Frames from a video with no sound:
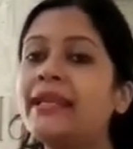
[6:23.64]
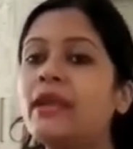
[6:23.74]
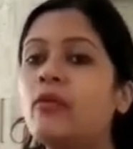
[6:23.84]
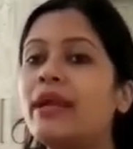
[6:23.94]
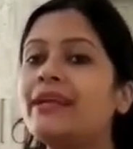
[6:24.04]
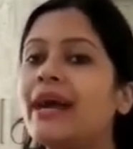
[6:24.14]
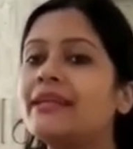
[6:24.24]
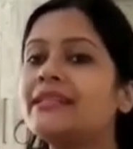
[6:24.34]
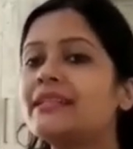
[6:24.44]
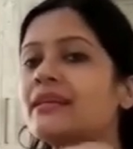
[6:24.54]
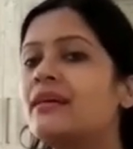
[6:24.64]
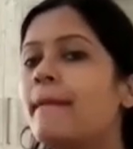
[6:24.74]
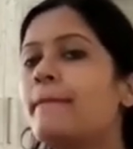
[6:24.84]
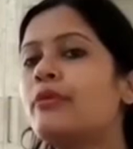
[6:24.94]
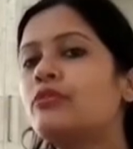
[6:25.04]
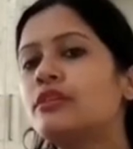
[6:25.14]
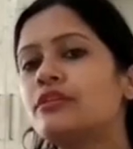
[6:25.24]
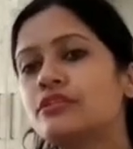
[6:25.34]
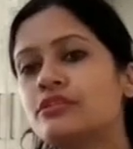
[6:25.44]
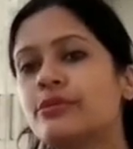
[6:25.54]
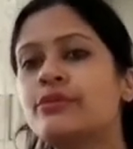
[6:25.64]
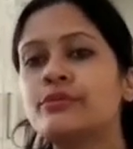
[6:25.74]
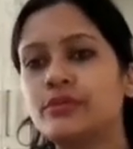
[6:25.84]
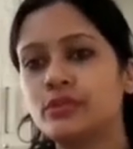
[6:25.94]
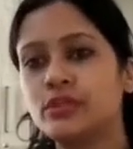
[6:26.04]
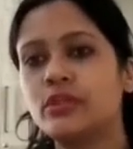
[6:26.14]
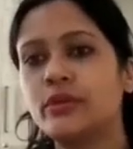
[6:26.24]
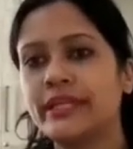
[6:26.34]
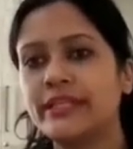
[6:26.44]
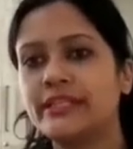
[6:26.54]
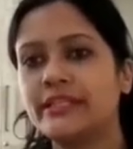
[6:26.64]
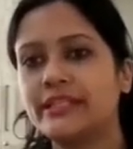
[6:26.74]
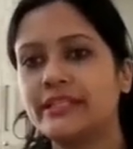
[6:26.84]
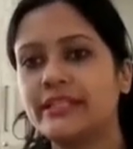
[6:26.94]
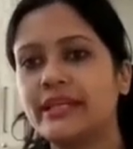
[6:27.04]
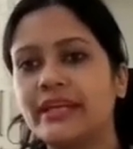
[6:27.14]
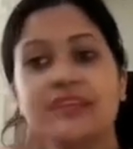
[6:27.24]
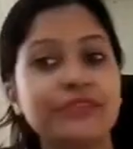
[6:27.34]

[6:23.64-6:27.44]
and they were targeting a computer resource which was located in India.